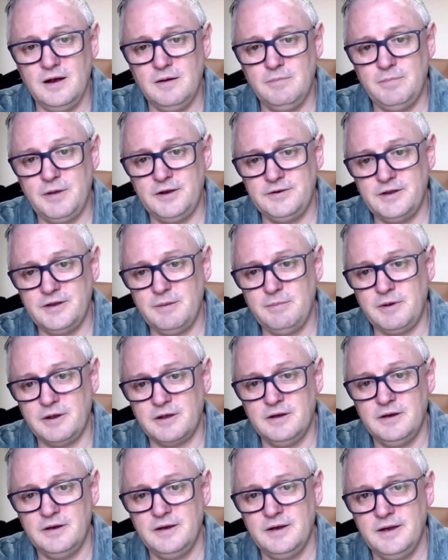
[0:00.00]

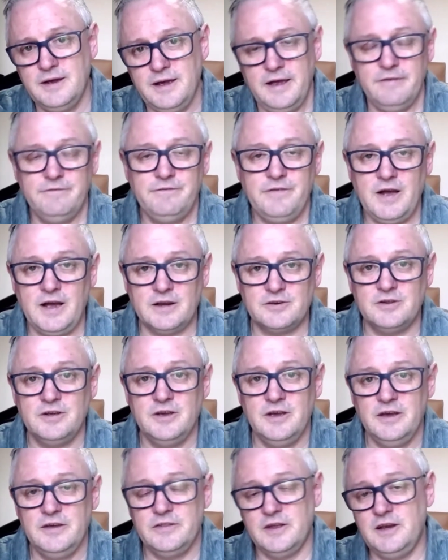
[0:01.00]
pandemic. In fact,
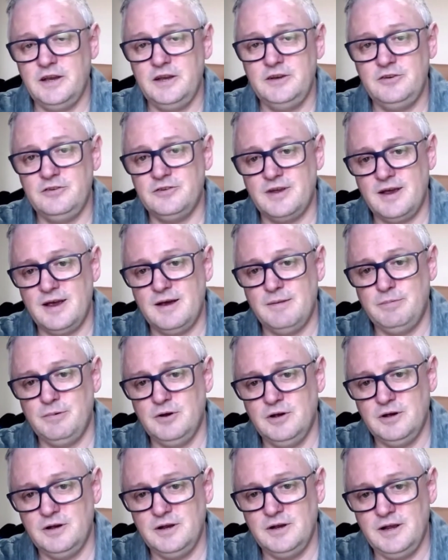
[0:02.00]
the latest
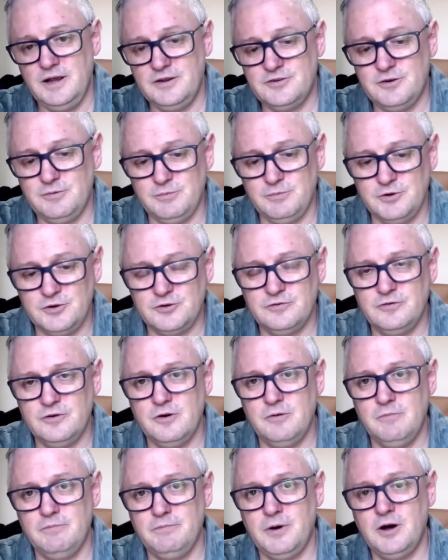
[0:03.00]
estimate
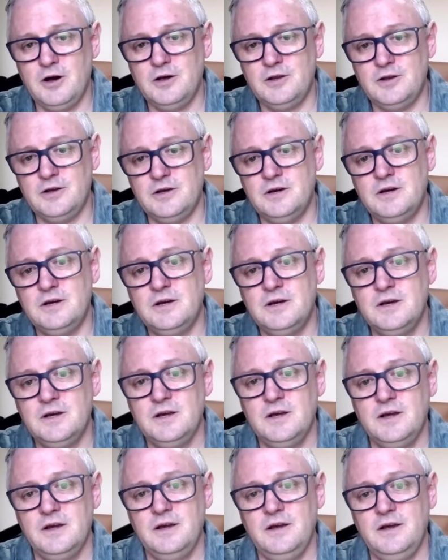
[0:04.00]
from Barna
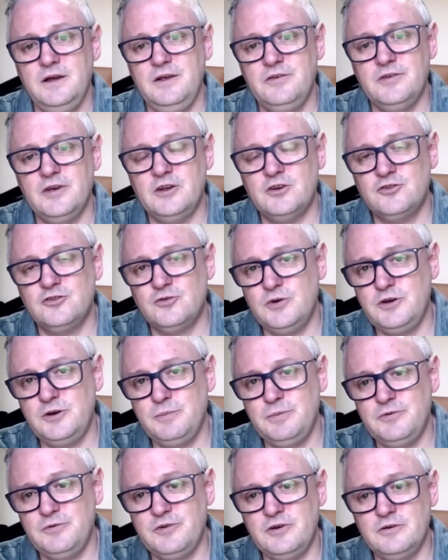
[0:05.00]
is that
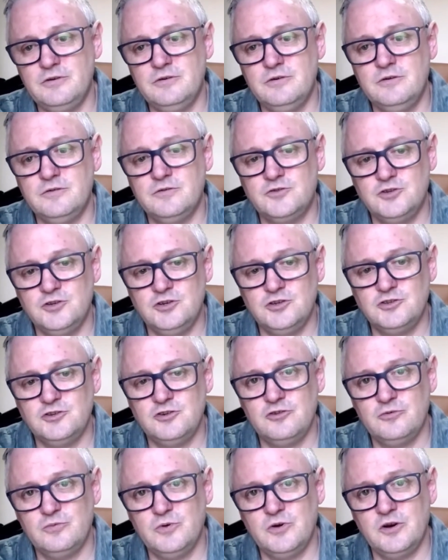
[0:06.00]
20% of
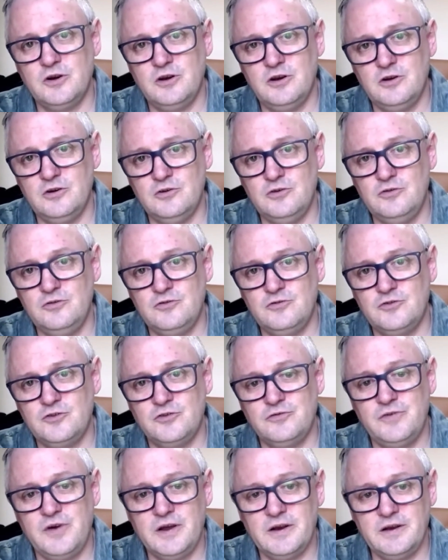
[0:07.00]
churches will close
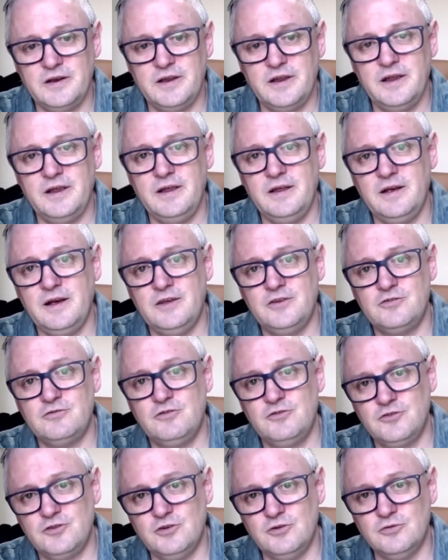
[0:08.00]
directly as a
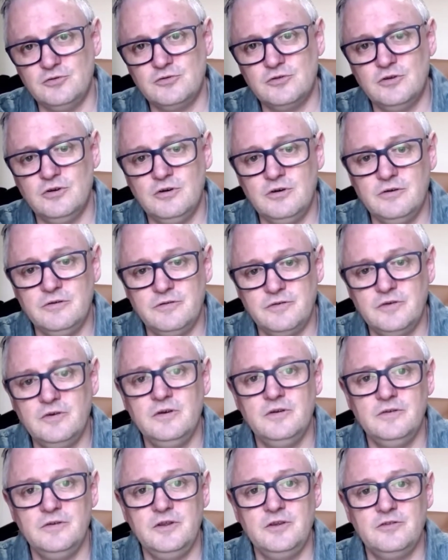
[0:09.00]
result of
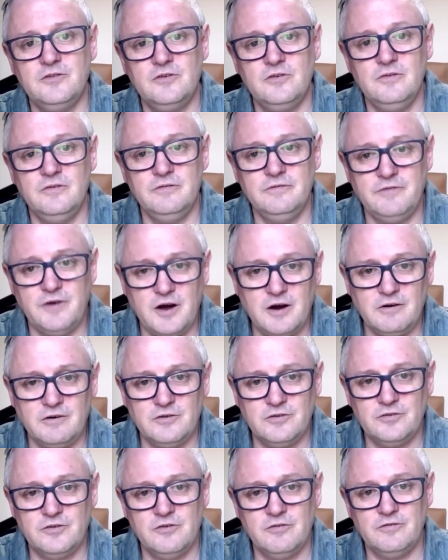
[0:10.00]
this
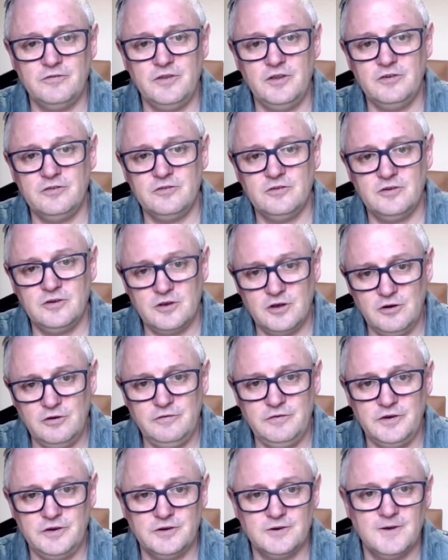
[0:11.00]
virus, of this
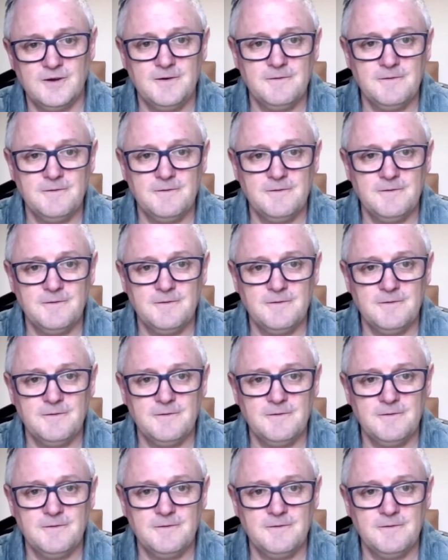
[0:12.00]
COVID.